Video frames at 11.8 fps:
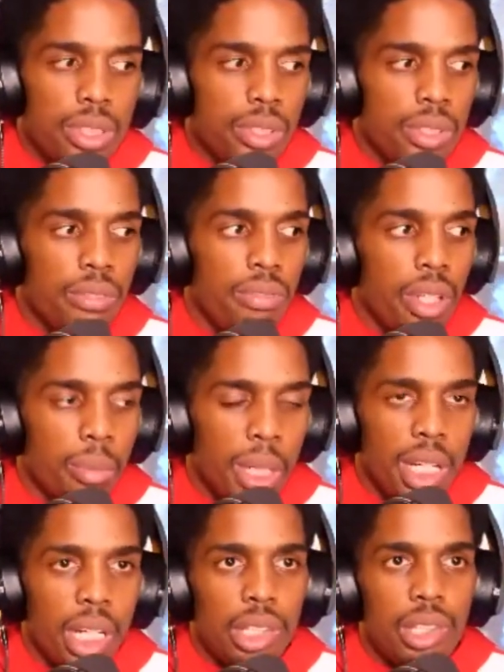on
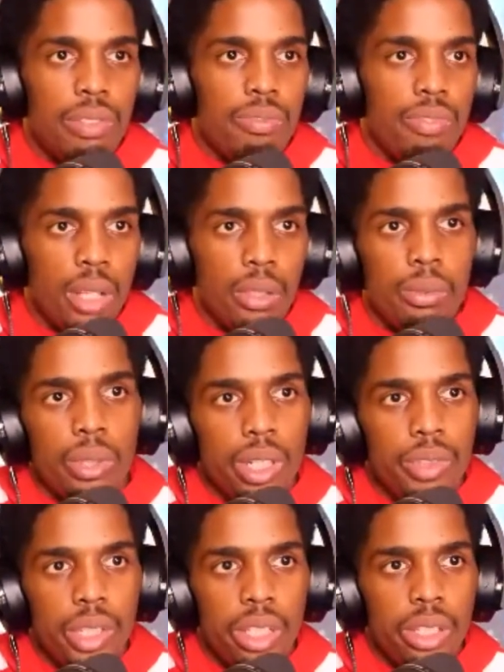Fenerbahce, Final Four every year.